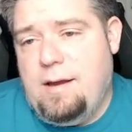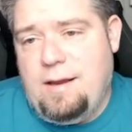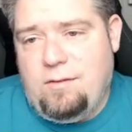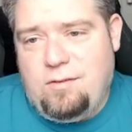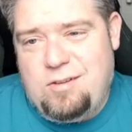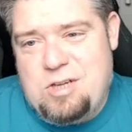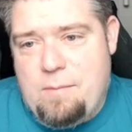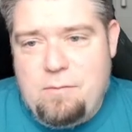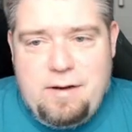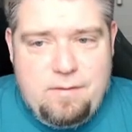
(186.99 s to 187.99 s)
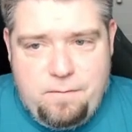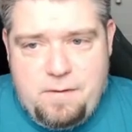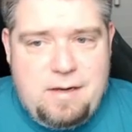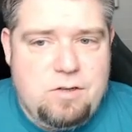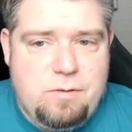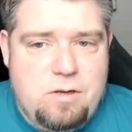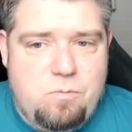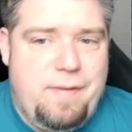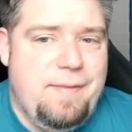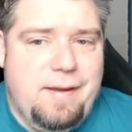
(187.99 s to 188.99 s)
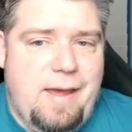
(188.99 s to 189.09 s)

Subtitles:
It's generally the phase where you win the